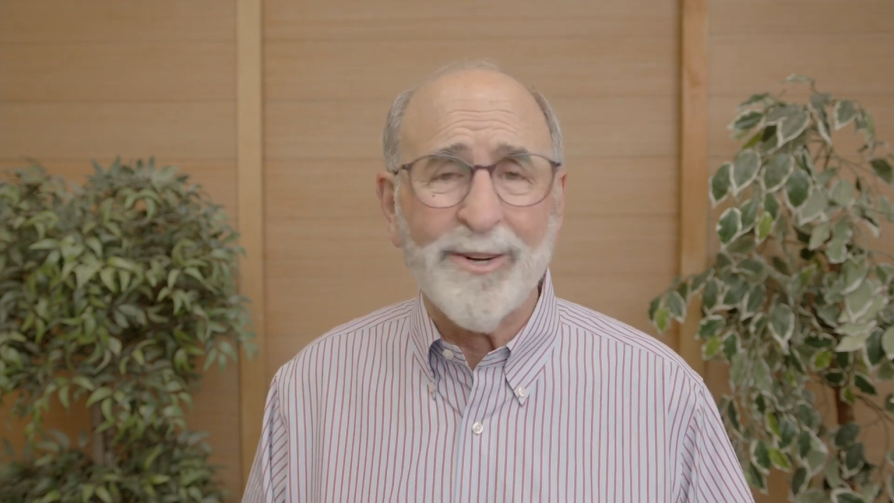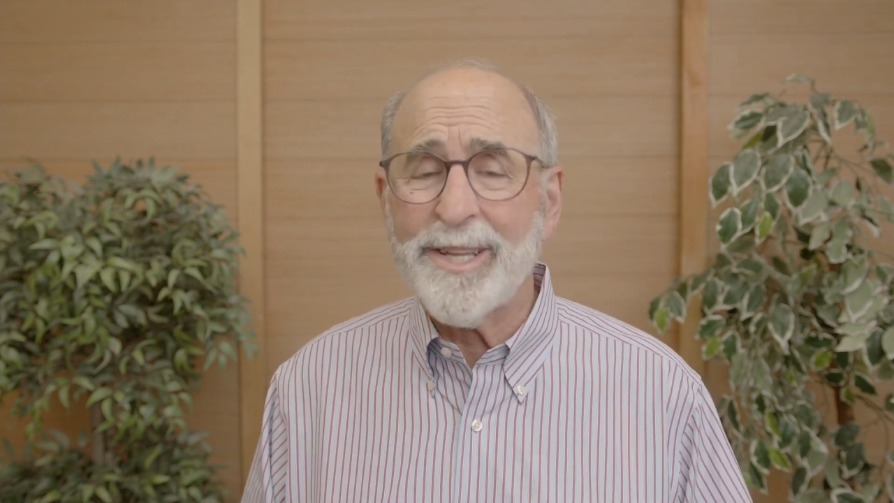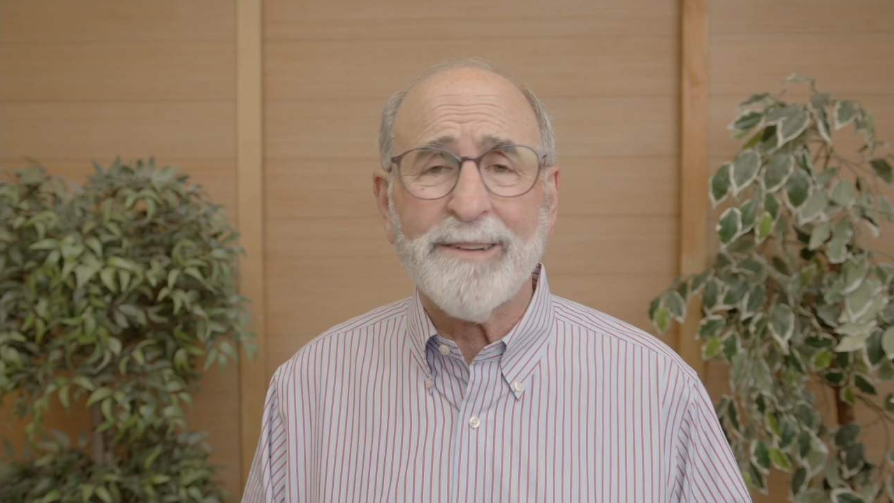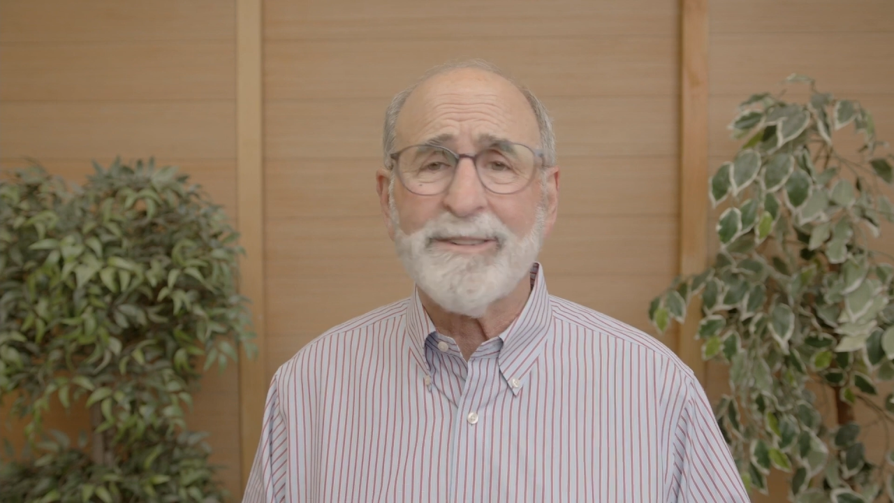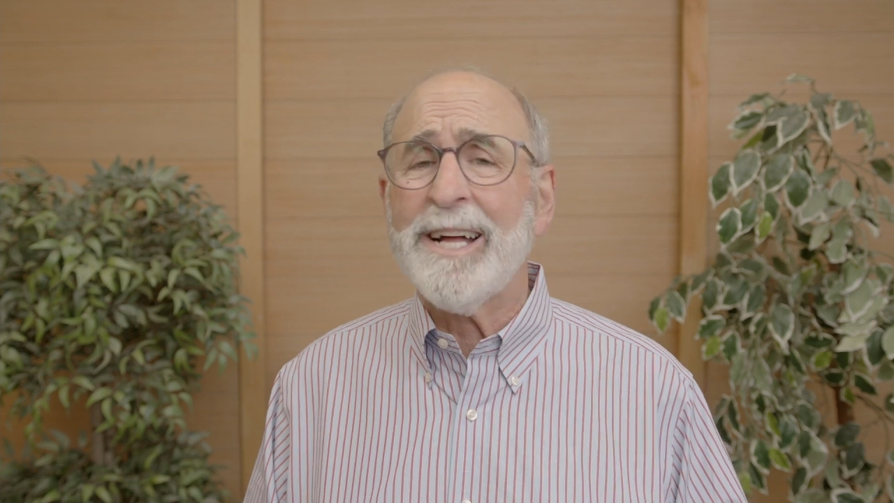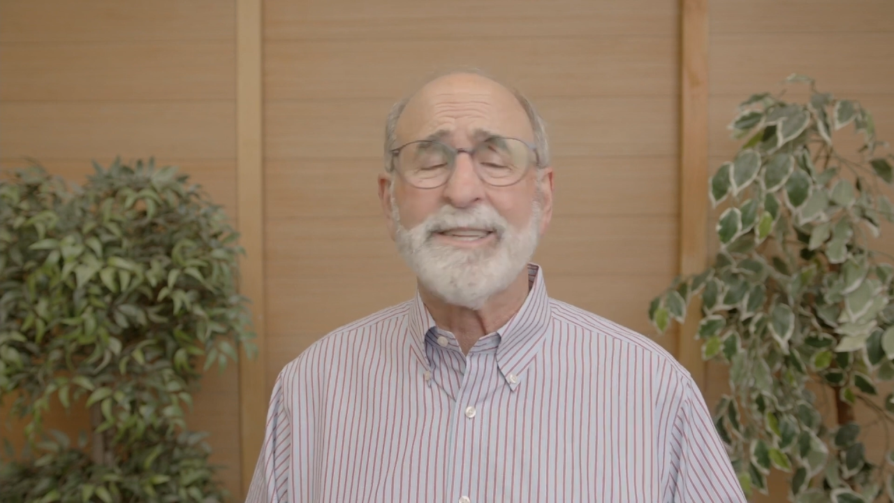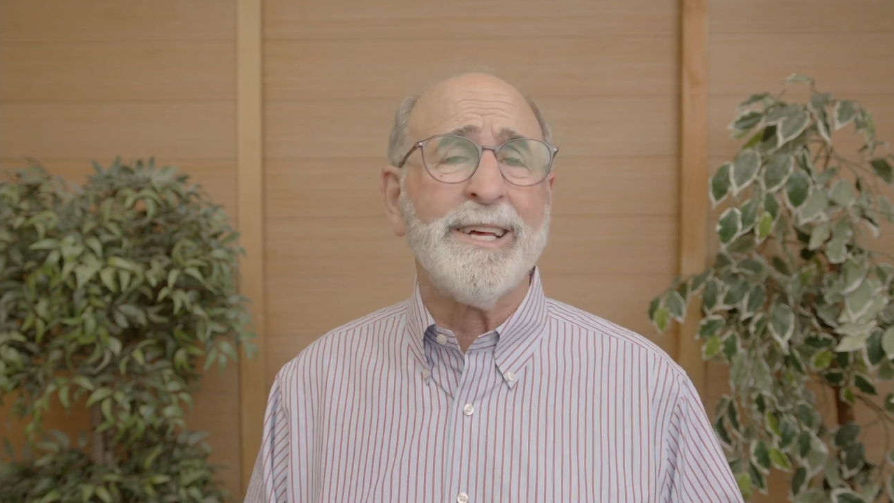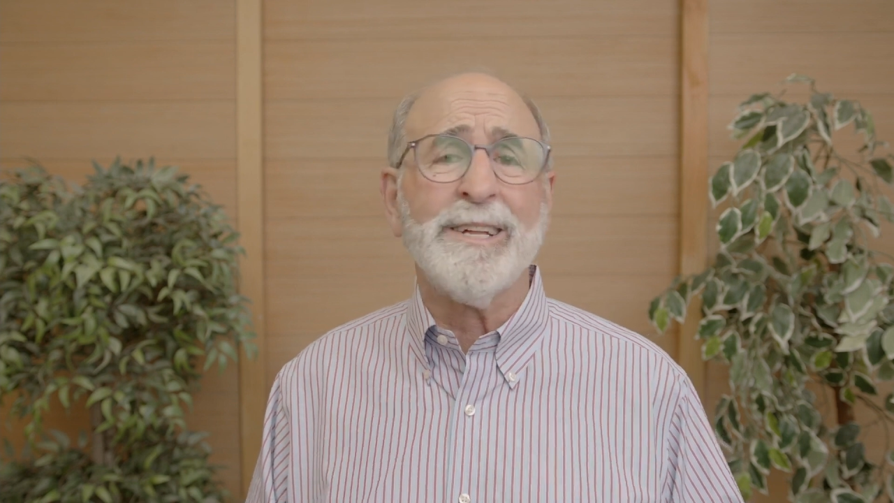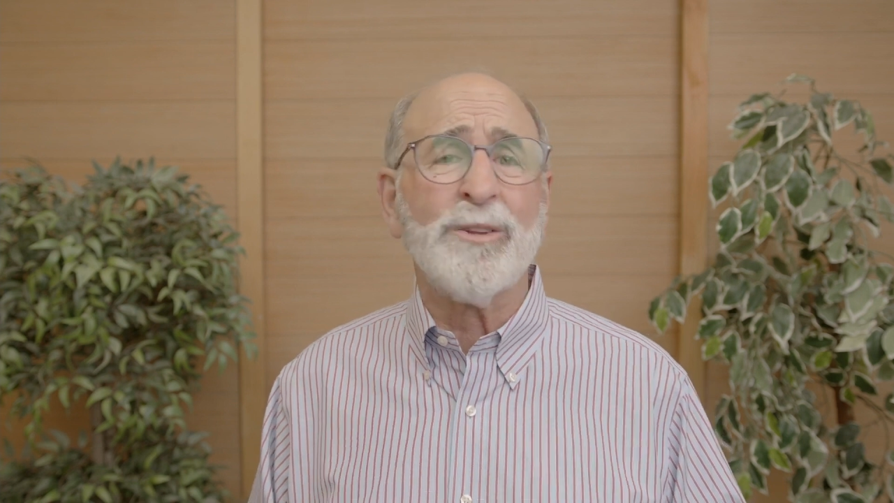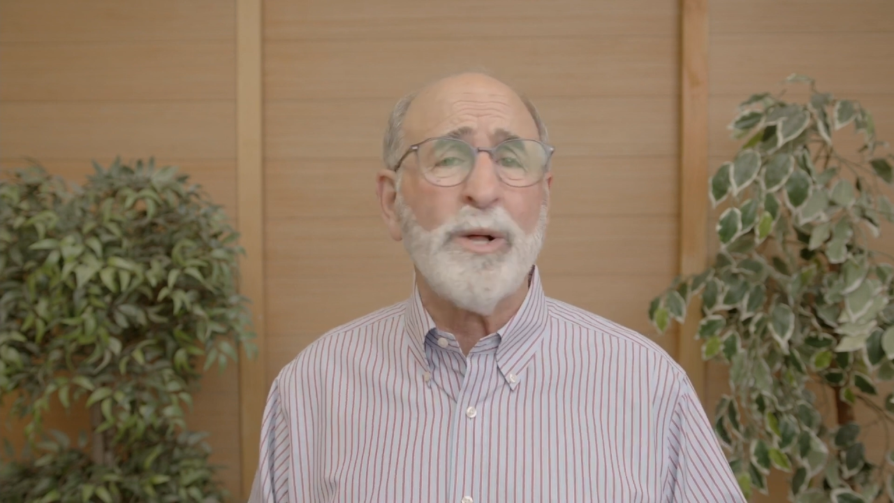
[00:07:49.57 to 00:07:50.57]
Or they've got
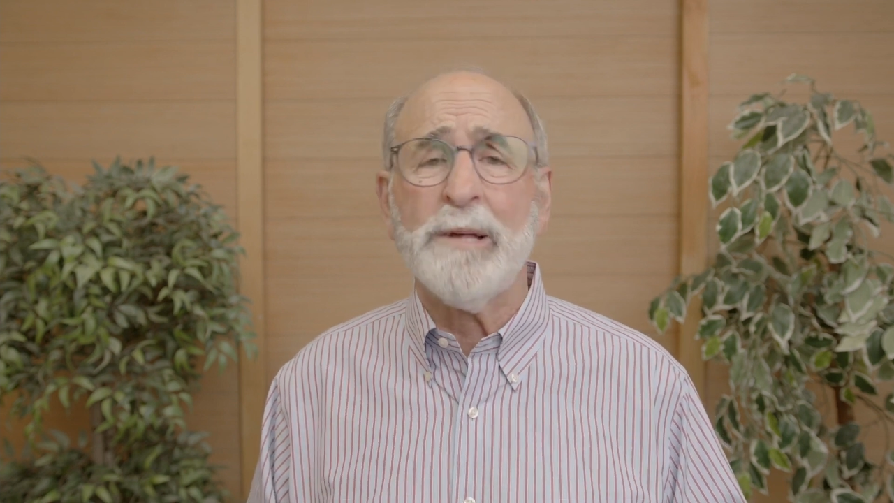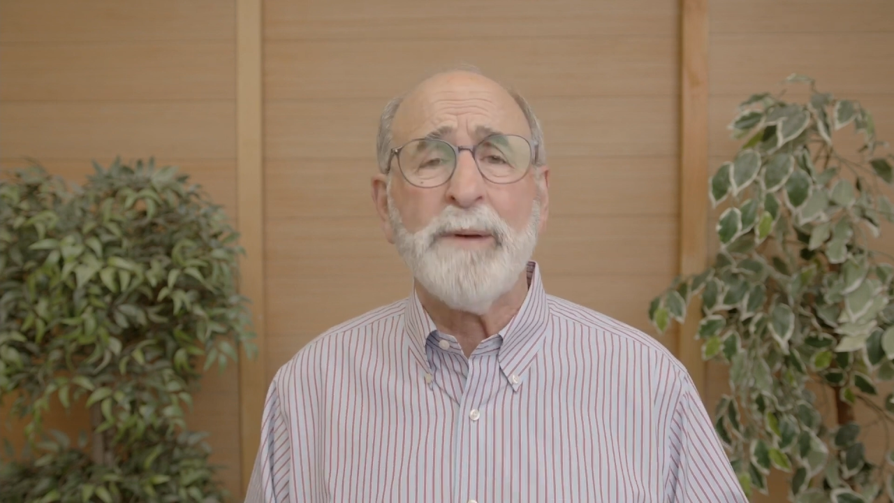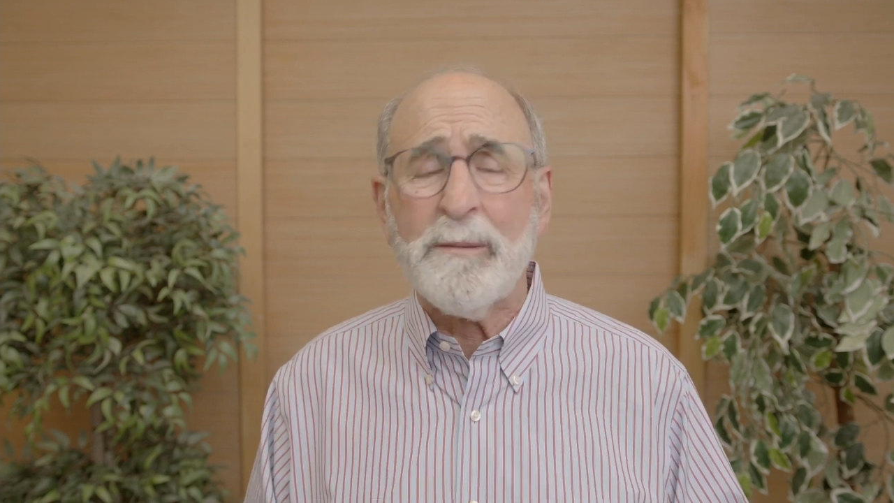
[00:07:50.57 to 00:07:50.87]
the toilet